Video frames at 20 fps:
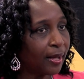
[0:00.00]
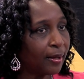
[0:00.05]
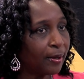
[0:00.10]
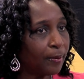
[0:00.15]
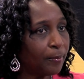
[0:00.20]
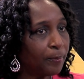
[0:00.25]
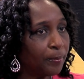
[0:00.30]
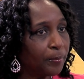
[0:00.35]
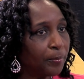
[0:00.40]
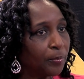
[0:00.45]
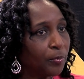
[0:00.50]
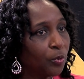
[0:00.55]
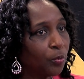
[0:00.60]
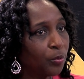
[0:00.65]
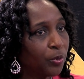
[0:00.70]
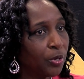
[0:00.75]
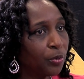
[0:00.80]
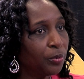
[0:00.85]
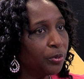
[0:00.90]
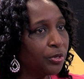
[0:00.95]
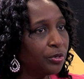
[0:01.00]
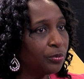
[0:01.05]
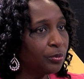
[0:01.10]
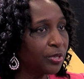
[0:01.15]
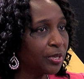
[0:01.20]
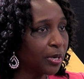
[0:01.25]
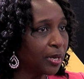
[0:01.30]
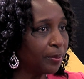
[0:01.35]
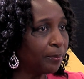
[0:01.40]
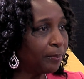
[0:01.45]
Um, we would do
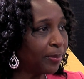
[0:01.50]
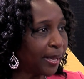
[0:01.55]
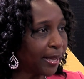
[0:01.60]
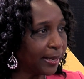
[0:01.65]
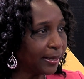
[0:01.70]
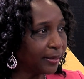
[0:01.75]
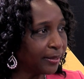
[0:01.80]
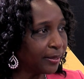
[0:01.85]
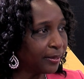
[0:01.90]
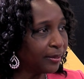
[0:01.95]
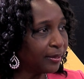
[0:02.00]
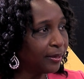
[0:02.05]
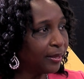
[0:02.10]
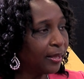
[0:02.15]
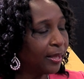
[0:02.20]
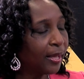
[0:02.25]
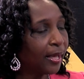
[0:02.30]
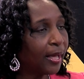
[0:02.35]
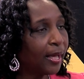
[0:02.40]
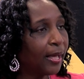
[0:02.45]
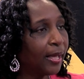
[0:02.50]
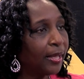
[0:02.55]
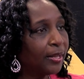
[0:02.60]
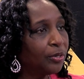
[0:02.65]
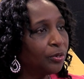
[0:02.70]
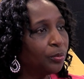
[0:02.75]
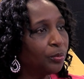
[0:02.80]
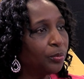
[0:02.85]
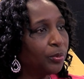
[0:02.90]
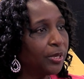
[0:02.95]
the compiling
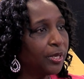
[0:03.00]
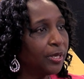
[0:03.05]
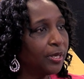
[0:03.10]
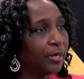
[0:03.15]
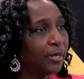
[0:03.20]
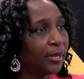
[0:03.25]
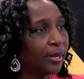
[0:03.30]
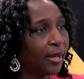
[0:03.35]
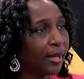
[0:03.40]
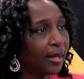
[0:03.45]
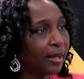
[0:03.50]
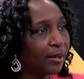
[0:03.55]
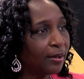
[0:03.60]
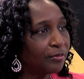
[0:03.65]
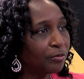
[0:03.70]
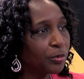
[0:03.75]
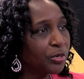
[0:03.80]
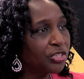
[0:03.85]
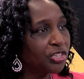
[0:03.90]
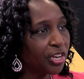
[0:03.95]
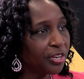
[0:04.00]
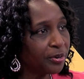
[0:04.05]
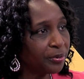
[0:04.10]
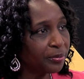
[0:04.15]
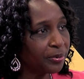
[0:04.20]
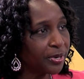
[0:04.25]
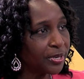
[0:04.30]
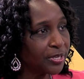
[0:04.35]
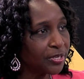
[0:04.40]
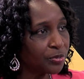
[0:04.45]
and we have we
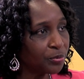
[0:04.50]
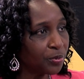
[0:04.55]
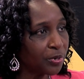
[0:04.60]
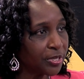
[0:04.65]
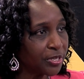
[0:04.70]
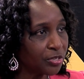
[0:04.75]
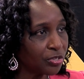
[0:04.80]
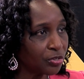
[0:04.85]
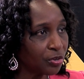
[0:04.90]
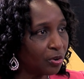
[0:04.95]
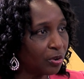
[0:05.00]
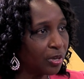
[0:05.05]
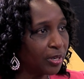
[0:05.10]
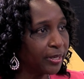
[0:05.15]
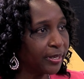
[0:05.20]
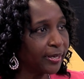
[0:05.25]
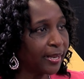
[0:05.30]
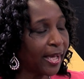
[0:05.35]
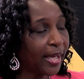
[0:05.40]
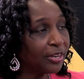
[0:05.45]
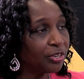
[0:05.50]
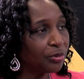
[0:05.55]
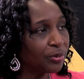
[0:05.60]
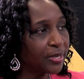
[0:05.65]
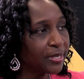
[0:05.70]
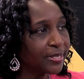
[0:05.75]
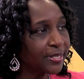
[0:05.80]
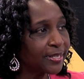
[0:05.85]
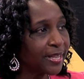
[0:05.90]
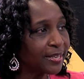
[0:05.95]
generate what is called an
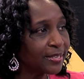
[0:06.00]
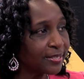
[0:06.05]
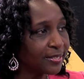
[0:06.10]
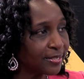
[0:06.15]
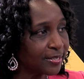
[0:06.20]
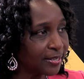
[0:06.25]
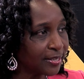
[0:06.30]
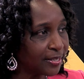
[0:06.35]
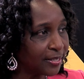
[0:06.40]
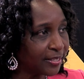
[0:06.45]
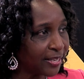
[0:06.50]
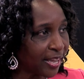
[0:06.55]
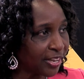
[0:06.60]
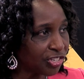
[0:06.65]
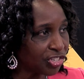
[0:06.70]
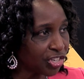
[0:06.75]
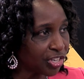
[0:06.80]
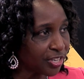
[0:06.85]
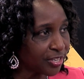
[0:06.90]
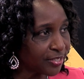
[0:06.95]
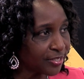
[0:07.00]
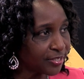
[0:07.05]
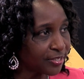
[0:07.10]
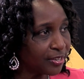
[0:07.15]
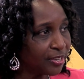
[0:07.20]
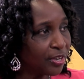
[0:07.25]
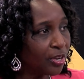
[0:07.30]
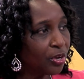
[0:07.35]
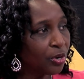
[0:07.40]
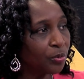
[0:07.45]
annual statistical digest